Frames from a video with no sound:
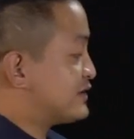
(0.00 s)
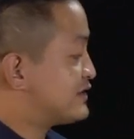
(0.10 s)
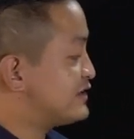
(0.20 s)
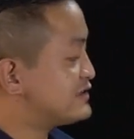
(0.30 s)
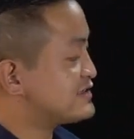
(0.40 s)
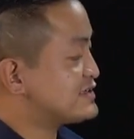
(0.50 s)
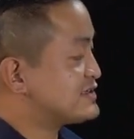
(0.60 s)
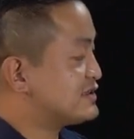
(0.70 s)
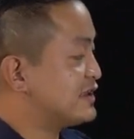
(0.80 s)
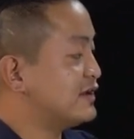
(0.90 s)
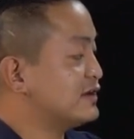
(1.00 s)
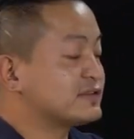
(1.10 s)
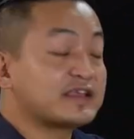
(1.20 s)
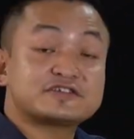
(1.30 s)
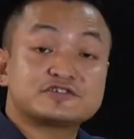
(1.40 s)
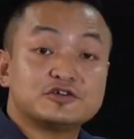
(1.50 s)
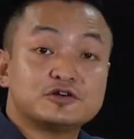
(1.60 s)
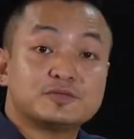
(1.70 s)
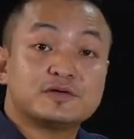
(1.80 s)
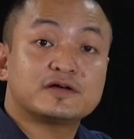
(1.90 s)
this test
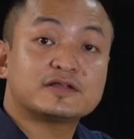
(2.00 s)
tube,